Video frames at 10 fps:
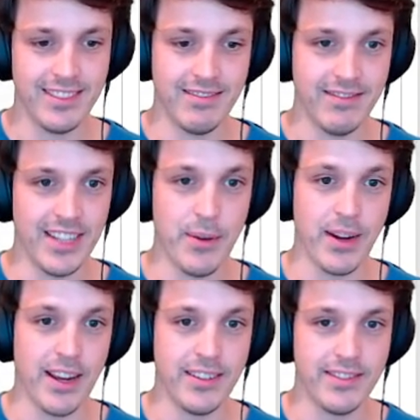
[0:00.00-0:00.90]
There we
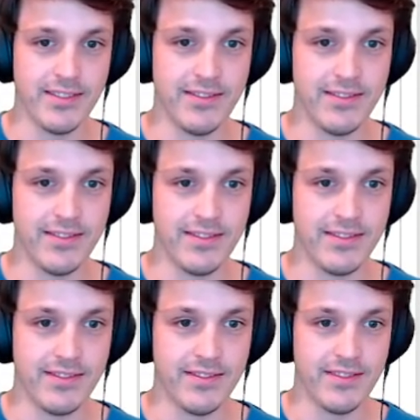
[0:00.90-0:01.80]
go.
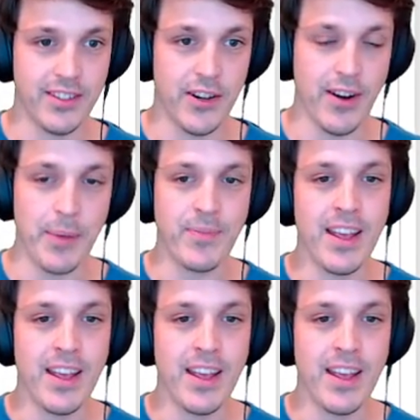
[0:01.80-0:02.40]
All right,